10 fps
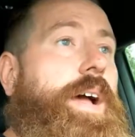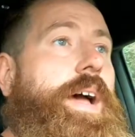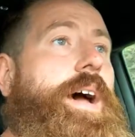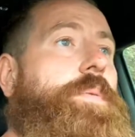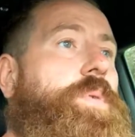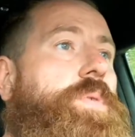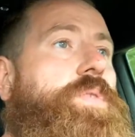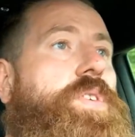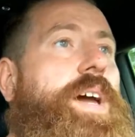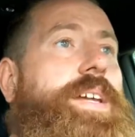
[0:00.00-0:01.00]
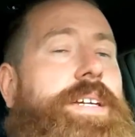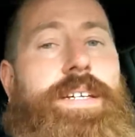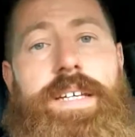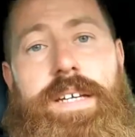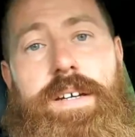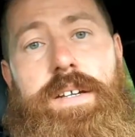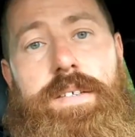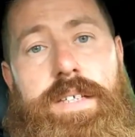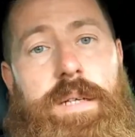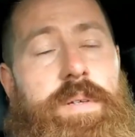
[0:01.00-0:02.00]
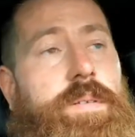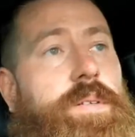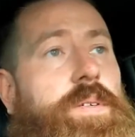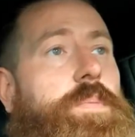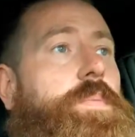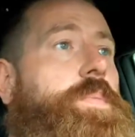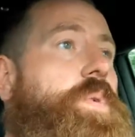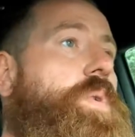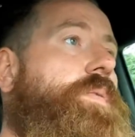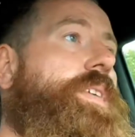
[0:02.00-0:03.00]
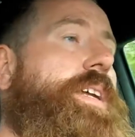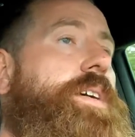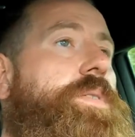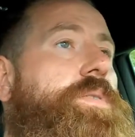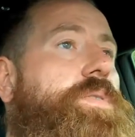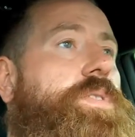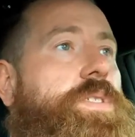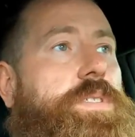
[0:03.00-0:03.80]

I will try to get on keeping you more videos